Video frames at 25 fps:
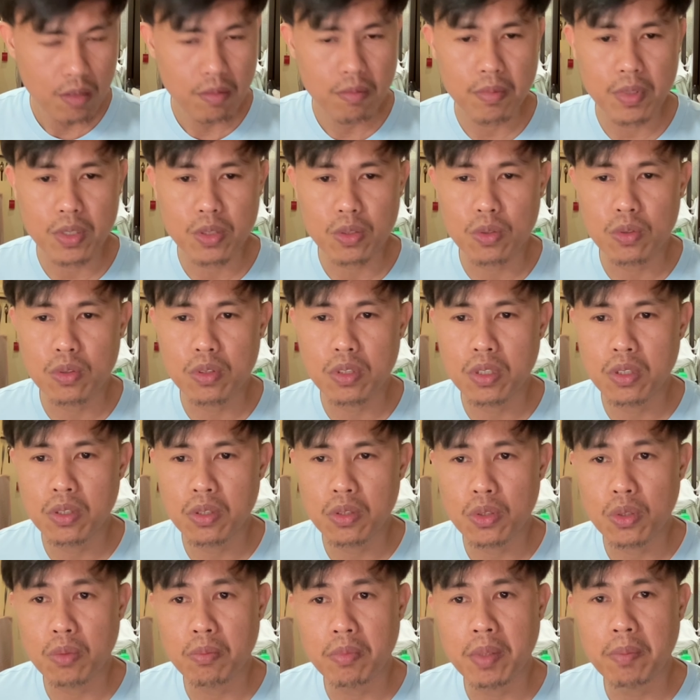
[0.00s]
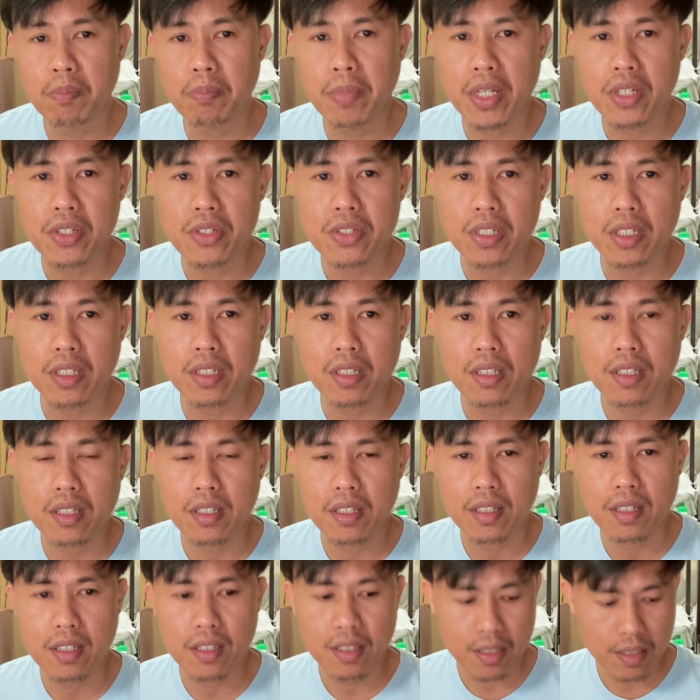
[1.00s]
must continue to be patient.
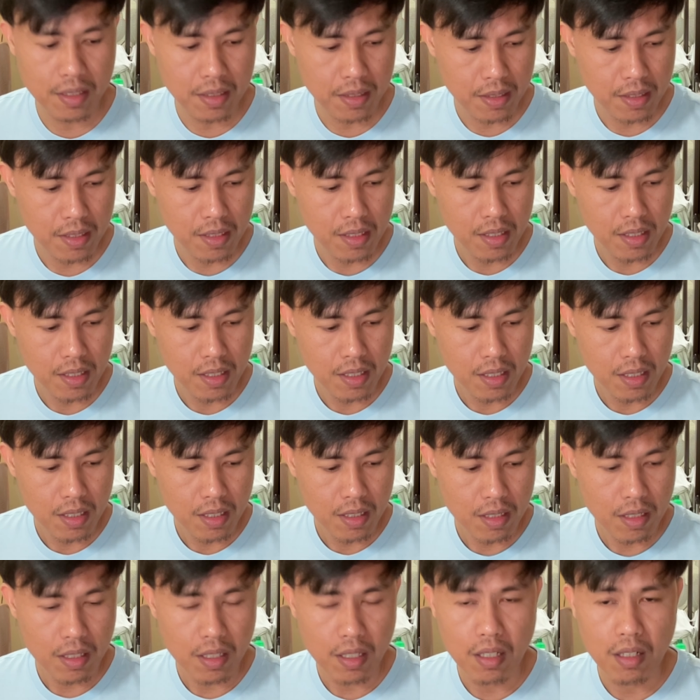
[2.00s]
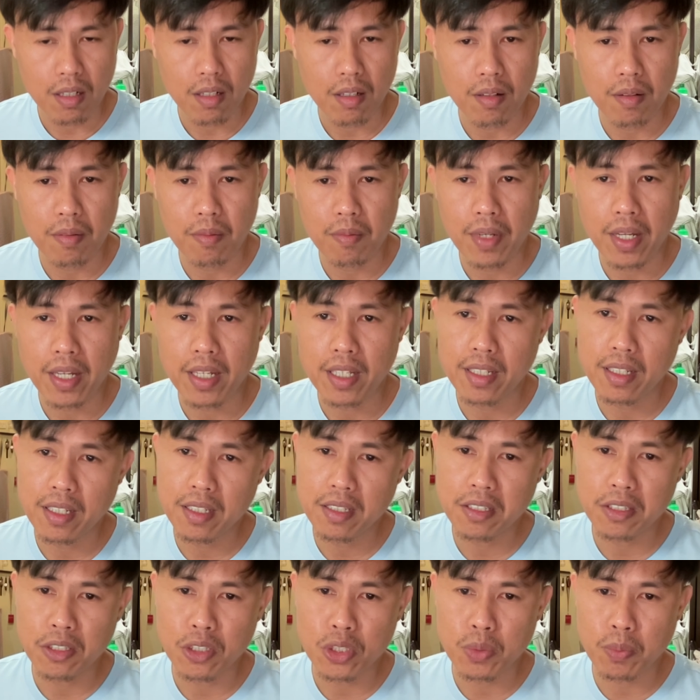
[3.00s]
Um, I
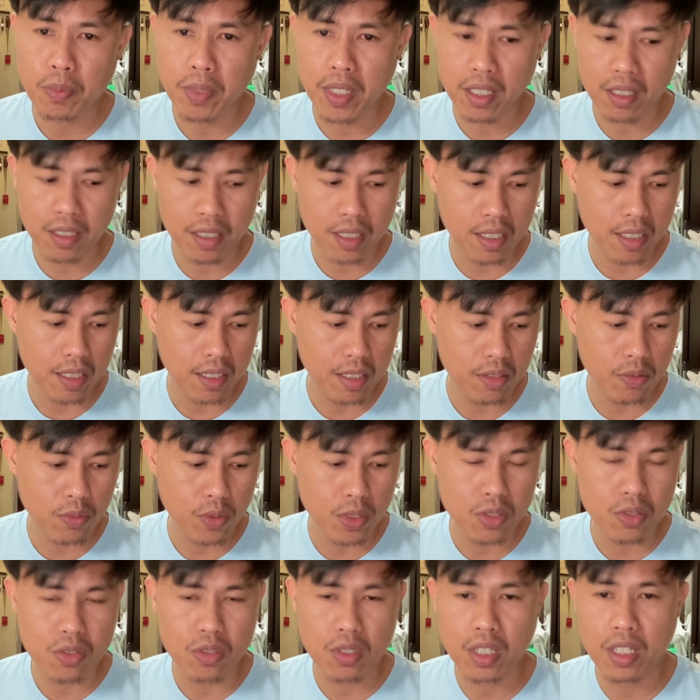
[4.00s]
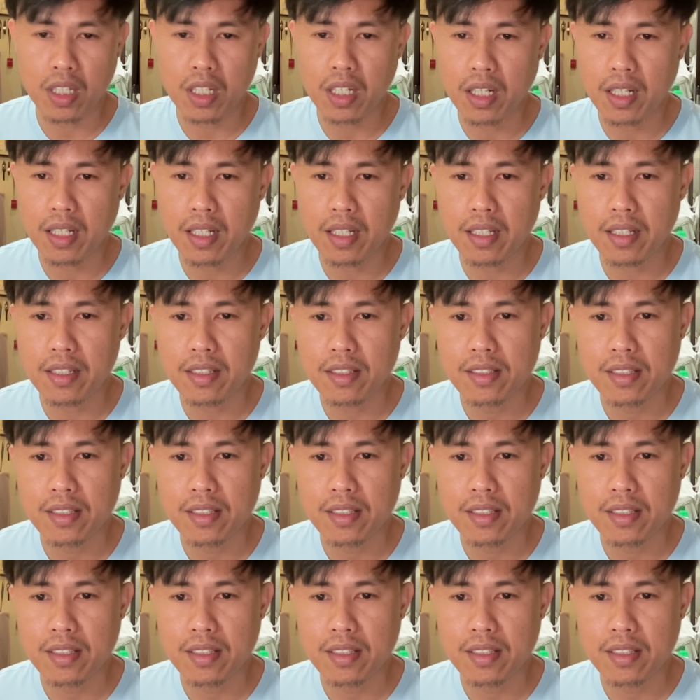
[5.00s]
didn't expect that it reached in the